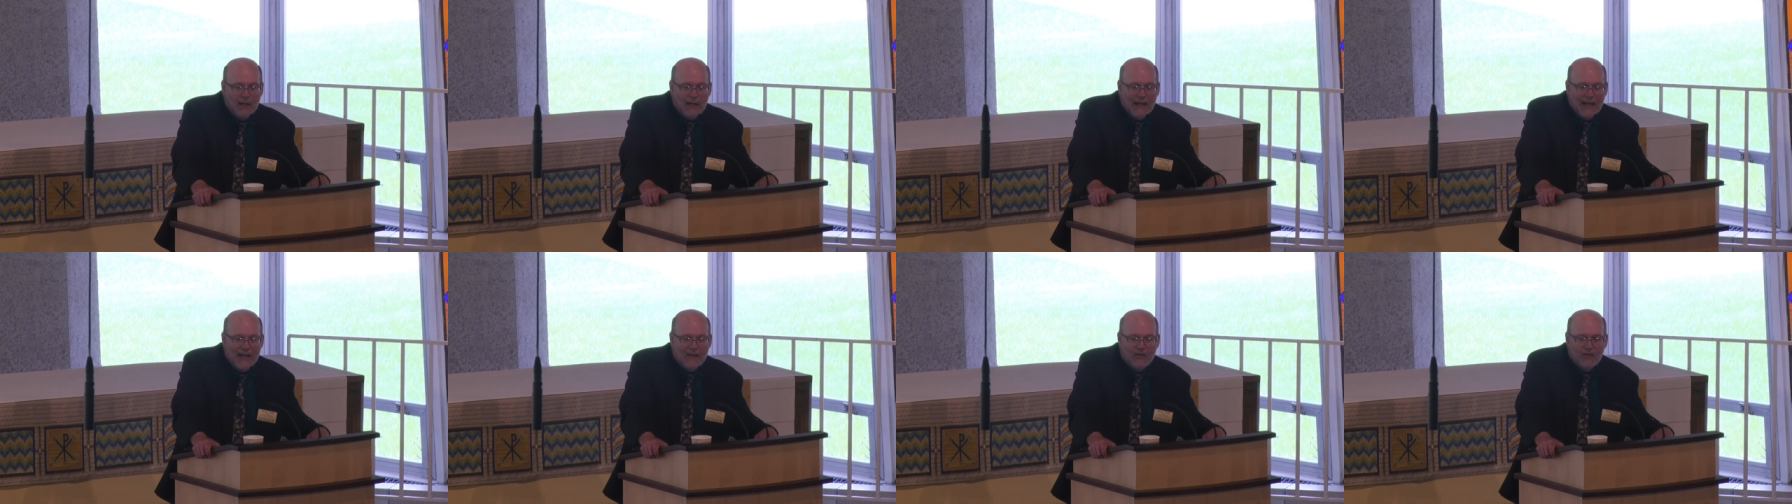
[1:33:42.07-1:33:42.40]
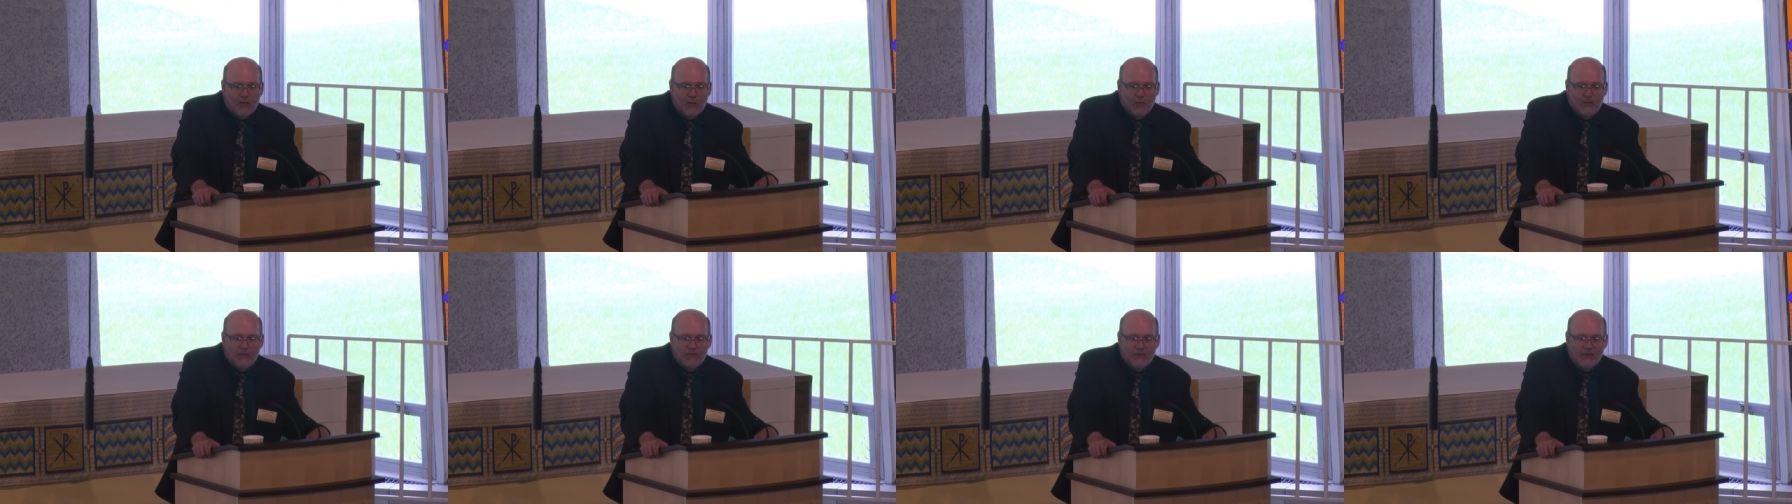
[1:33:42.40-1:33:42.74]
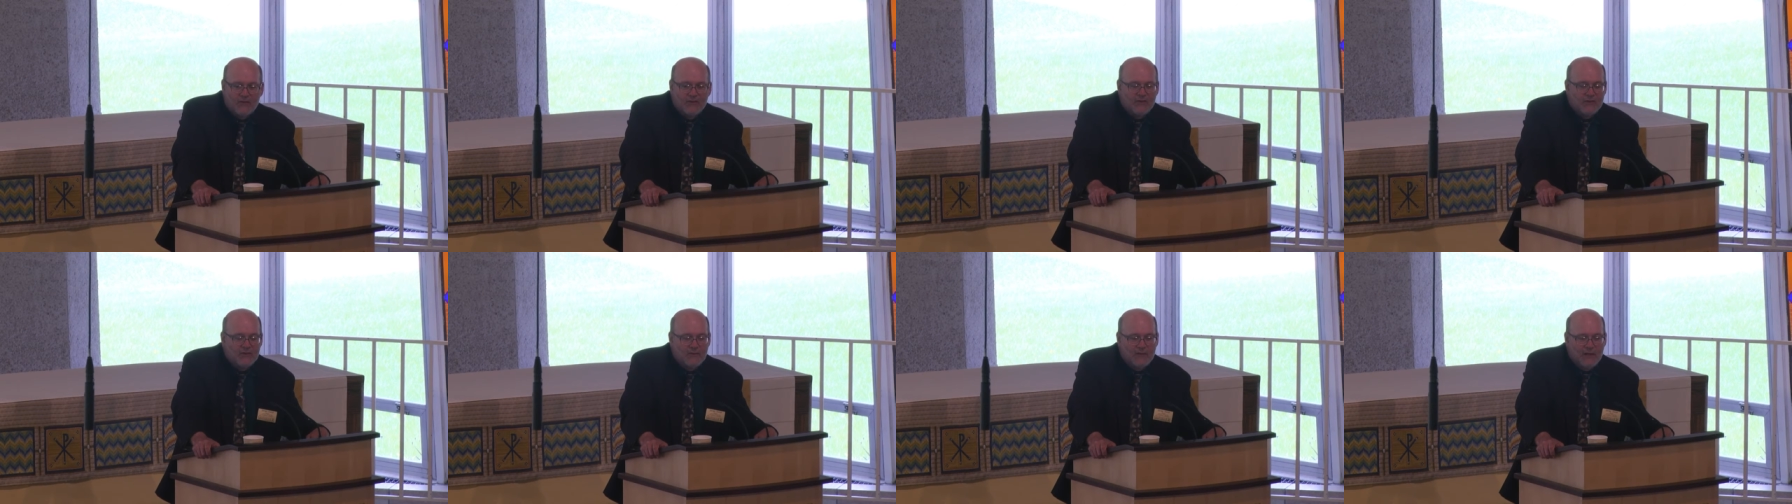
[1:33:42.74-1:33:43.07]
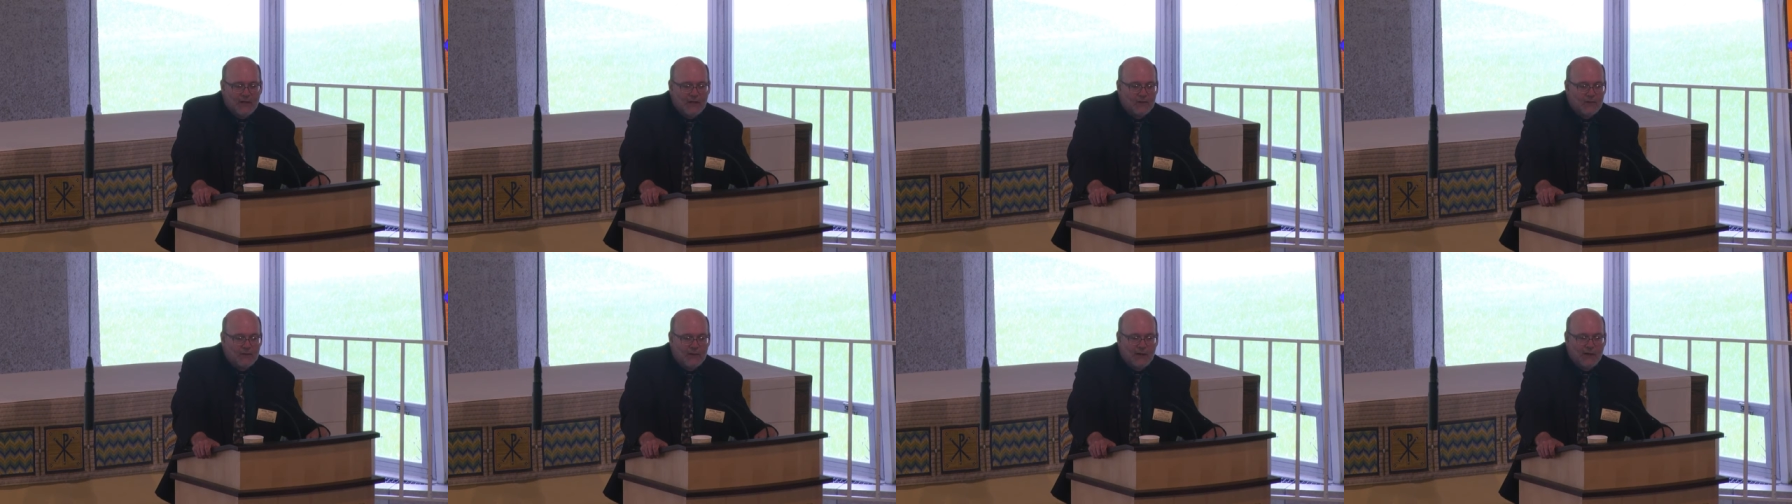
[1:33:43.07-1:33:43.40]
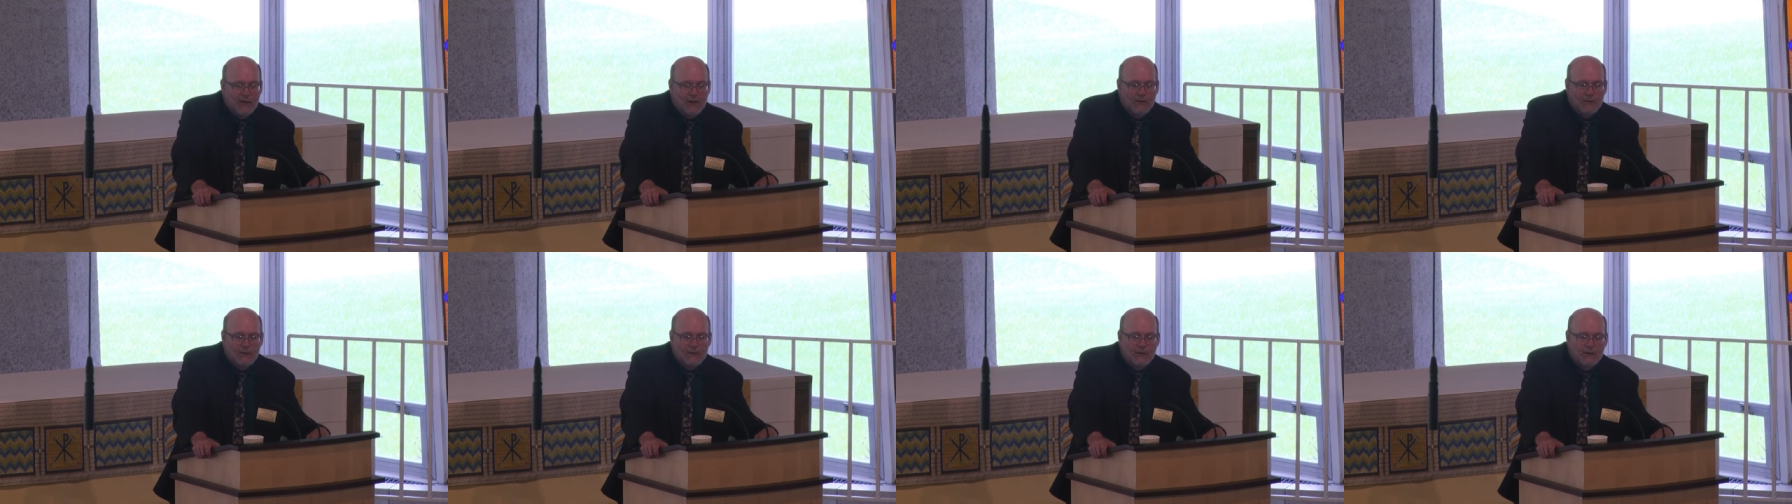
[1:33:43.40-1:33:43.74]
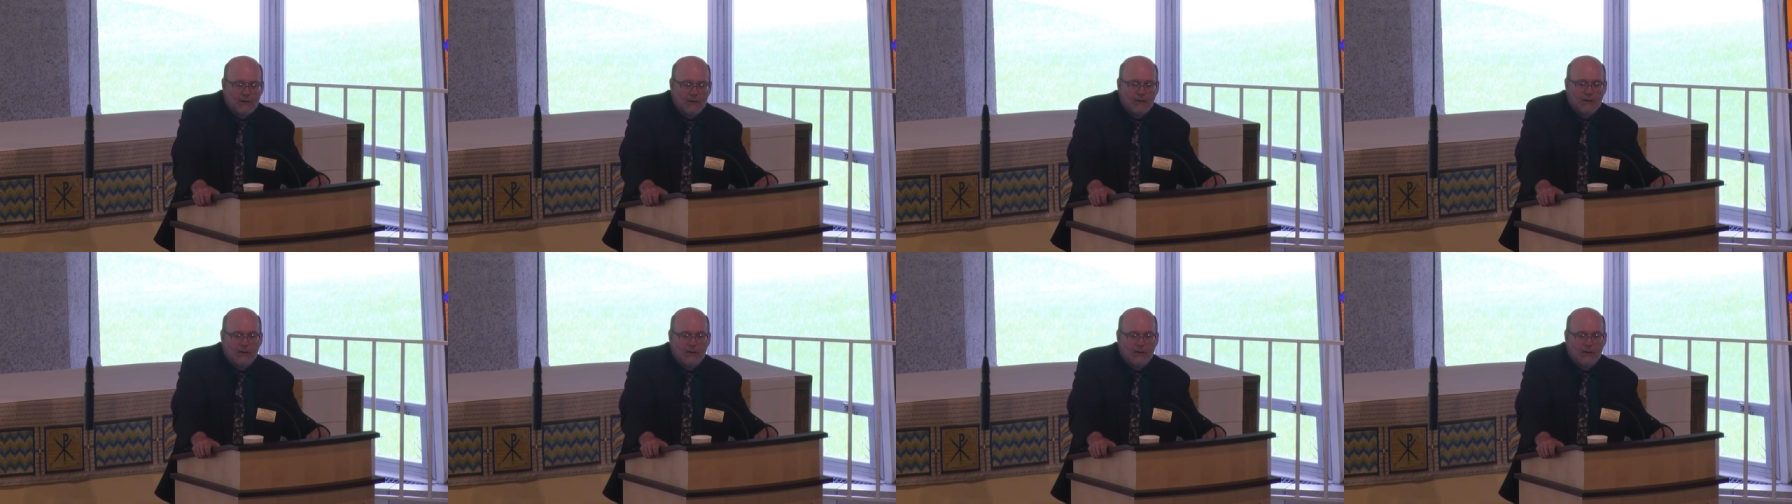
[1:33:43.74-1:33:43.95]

at the results of that drought